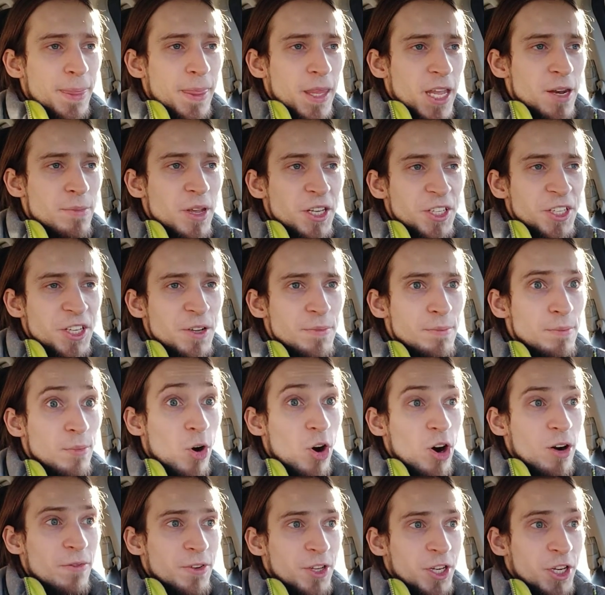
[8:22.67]
and making
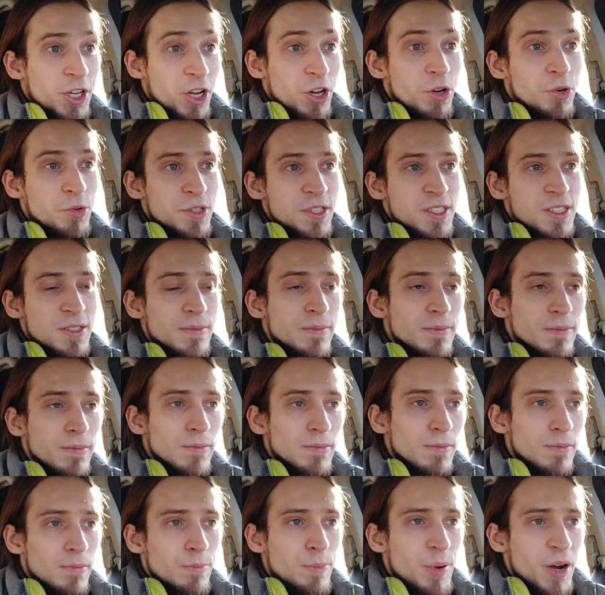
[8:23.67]
more videos
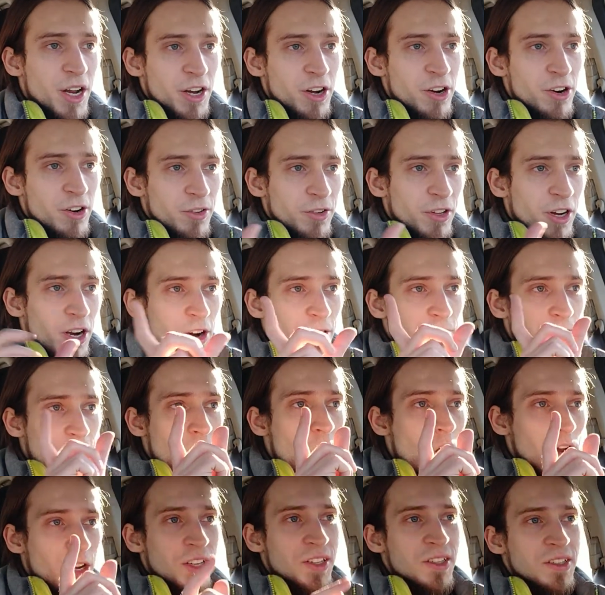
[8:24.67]
but that are
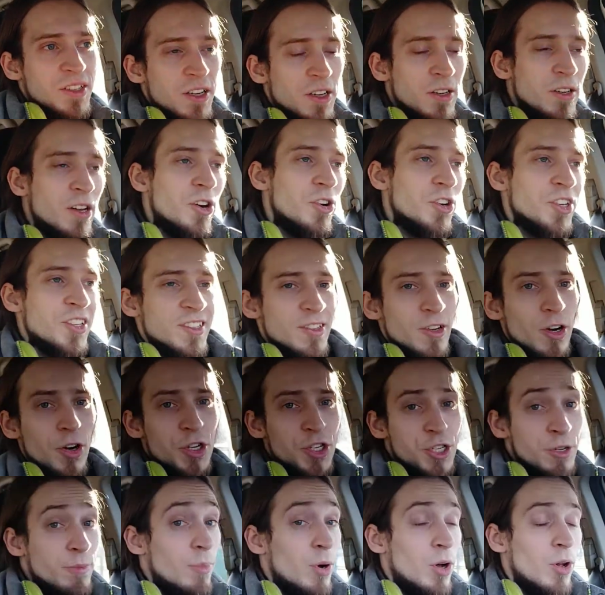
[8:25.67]
focused and are
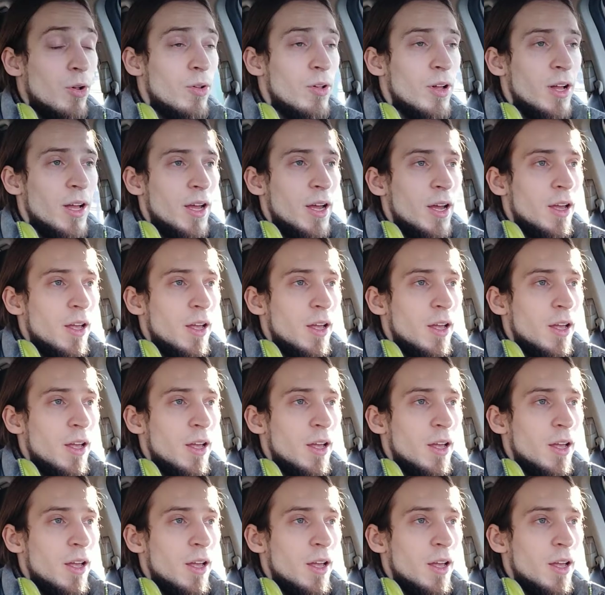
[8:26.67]
searchable,